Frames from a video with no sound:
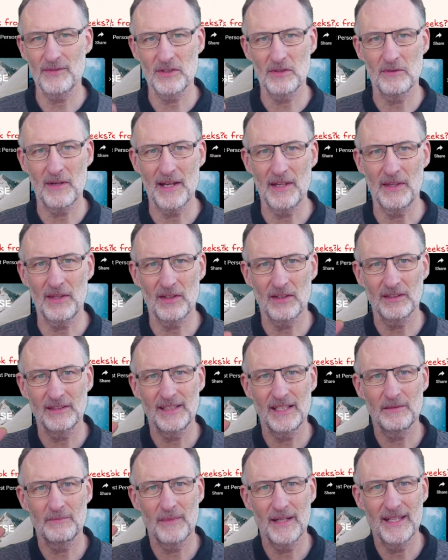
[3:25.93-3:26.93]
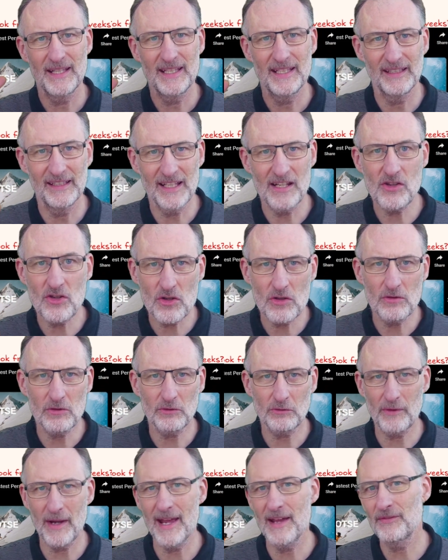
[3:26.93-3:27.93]
So I thought that my initial
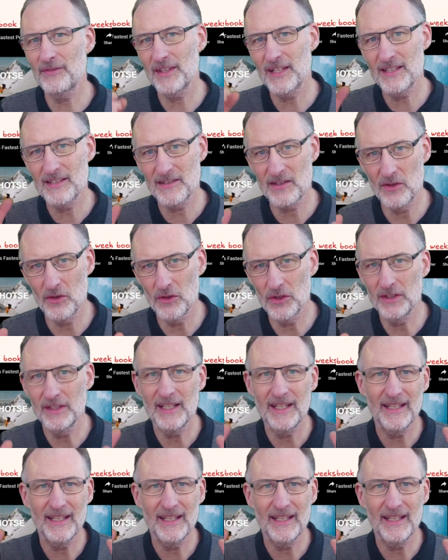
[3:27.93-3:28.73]
draft is good.